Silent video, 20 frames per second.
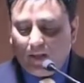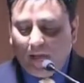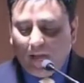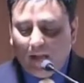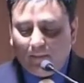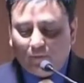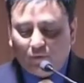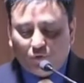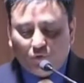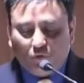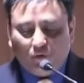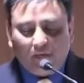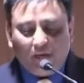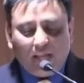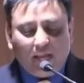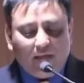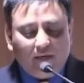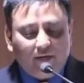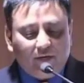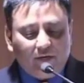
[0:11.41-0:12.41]
I'm so
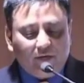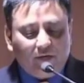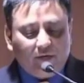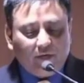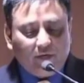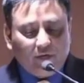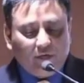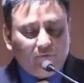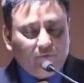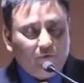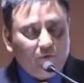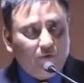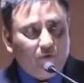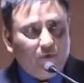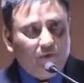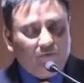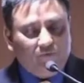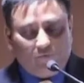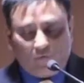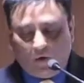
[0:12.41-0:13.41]
delighted to give you
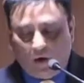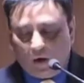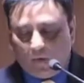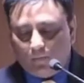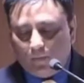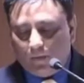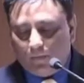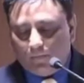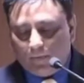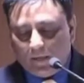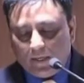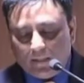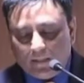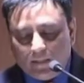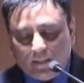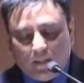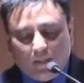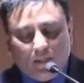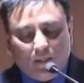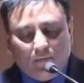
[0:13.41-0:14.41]
the former
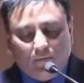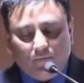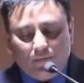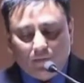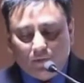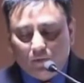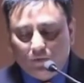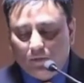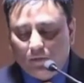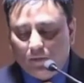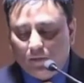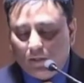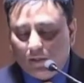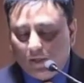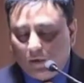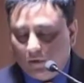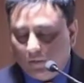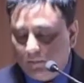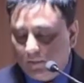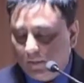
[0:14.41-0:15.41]
president of student
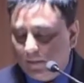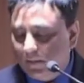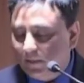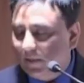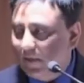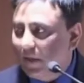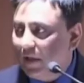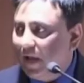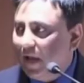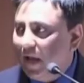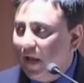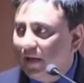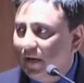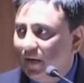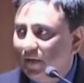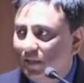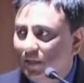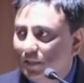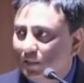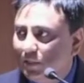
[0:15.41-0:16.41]
government and
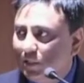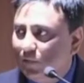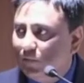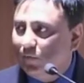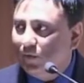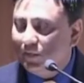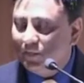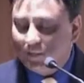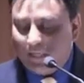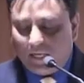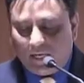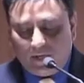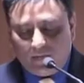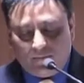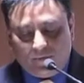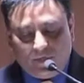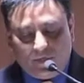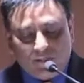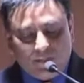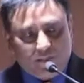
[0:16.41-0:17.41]
a distinguished
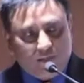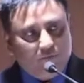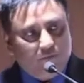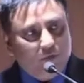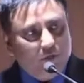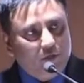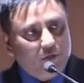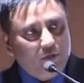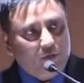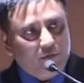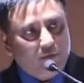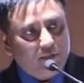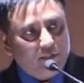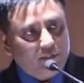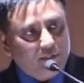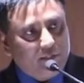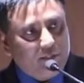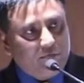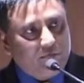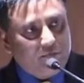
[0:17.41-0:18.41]
alumnus of the
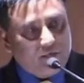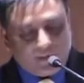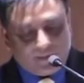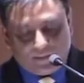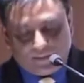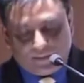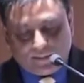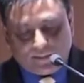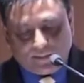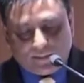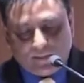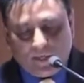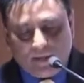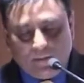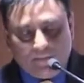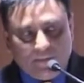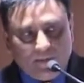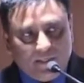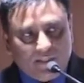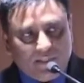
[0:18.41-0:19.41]
University of Texas.
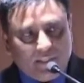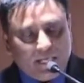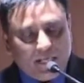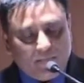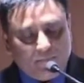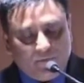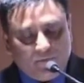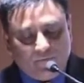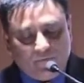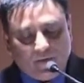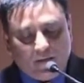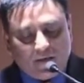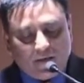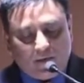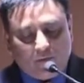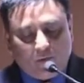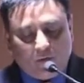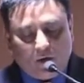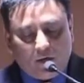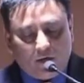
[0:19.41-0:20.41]
Please help me
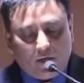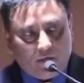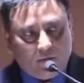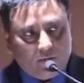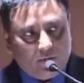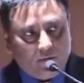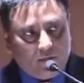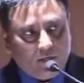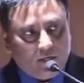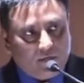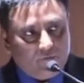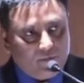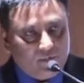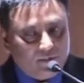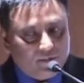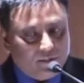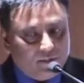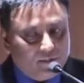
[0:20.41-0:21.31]
welcome Honorable Naveen